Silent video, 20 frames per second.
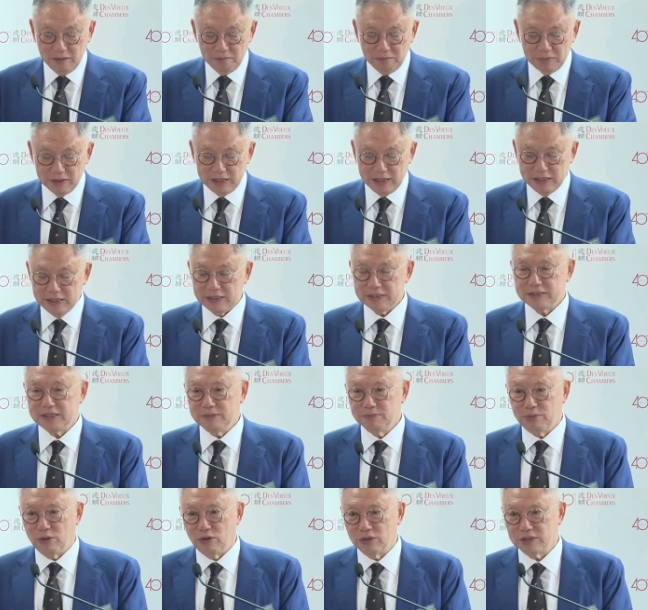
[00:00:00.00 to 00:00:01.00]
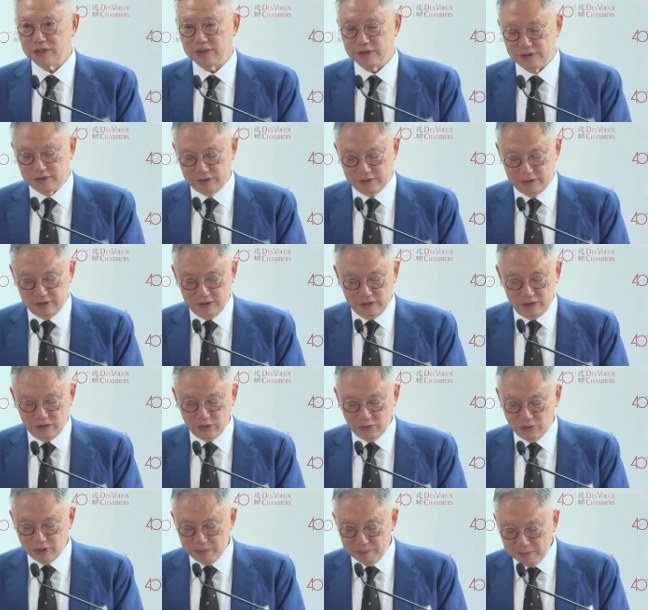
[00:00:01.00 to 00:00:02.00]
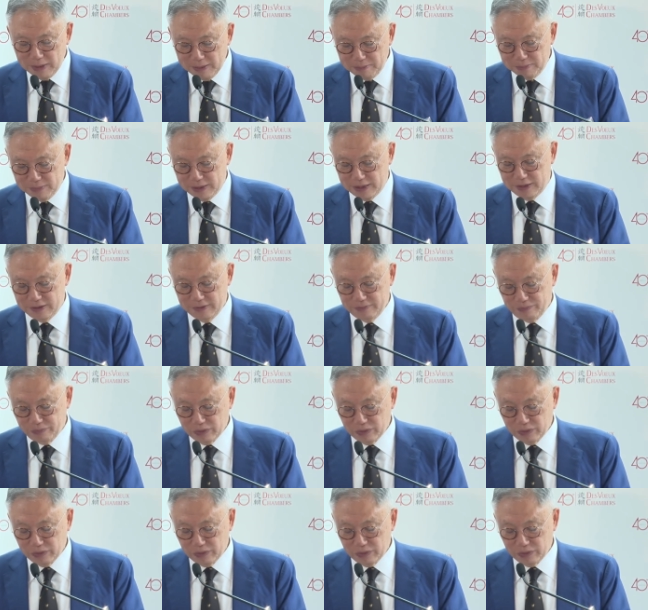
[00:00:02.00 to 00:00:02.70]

but it is important to remember